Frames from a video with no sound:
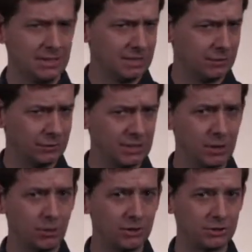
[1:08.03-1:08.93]
if there's any
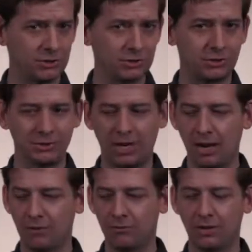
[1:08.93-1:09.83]
questions you
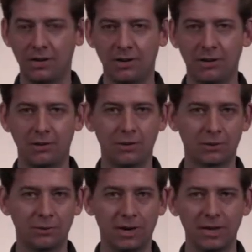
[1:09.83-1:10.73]
have along
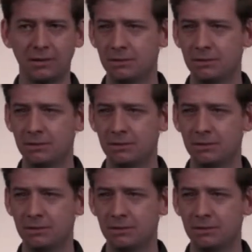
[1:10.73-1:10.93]
the way,